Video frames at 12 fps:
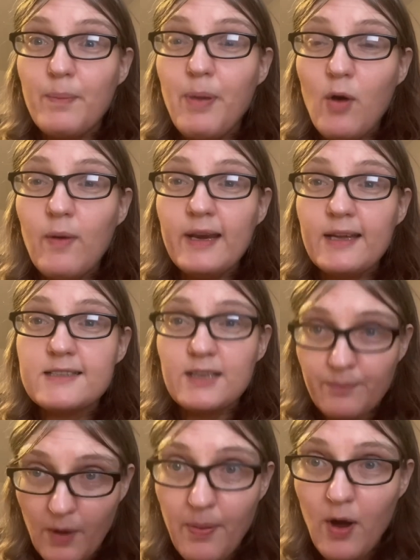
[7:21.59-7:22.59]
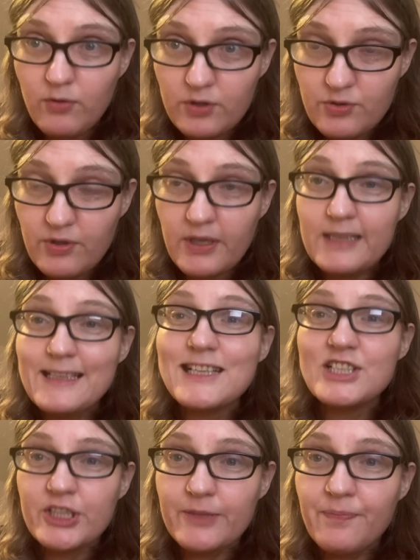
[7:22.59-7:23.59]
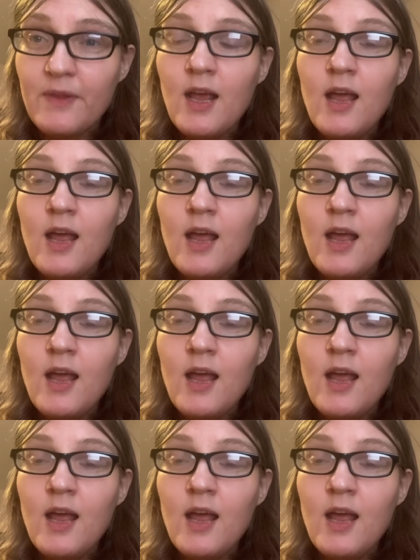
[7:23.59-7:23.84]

poetics, a, a poetry addiction